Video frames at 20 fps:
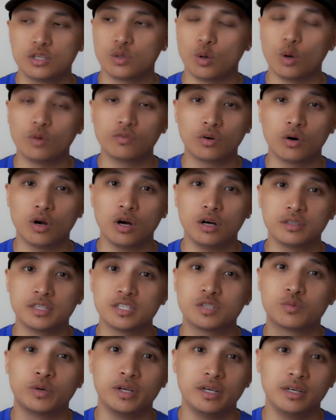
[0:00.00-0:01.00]
So overall,
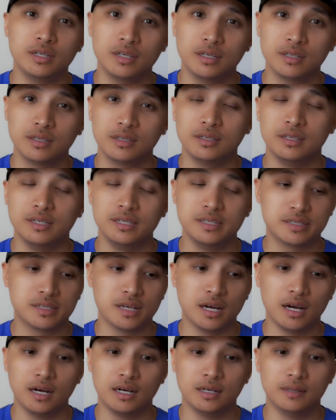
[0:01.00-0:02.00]
this rig is
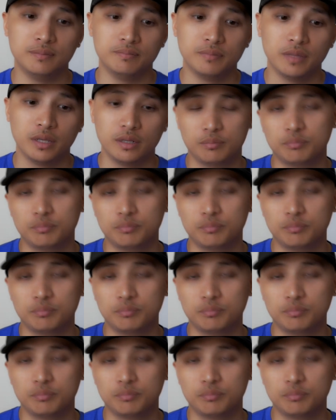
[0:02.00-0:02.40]
um,